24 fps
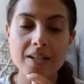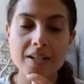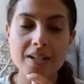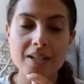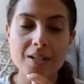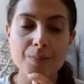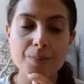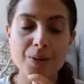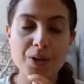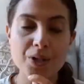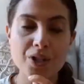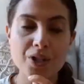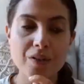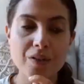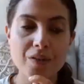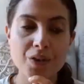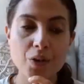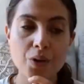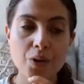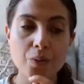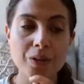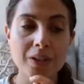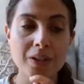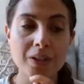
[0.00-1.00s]
especially if
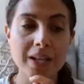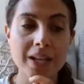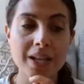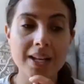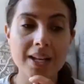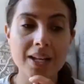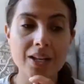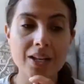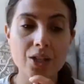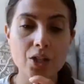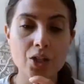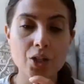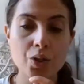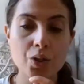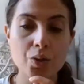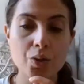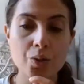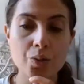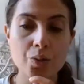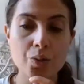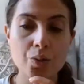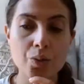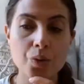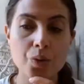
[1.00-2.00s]
you're relating
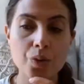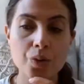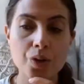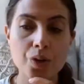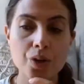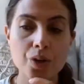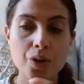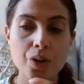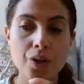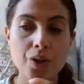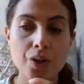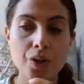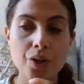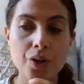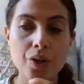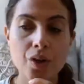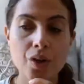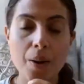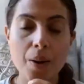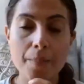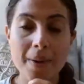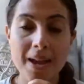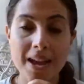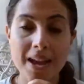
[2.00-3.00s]
to
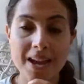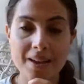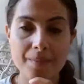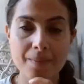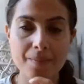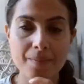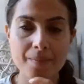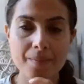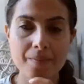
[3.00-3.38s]
a man